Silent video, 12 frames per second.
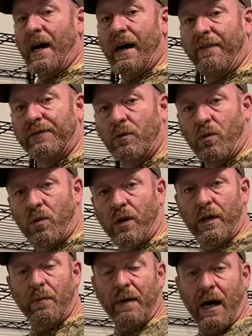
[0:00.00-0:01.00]
have to
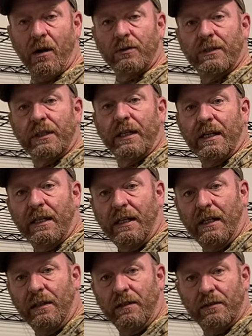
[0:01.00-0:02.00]
worry about any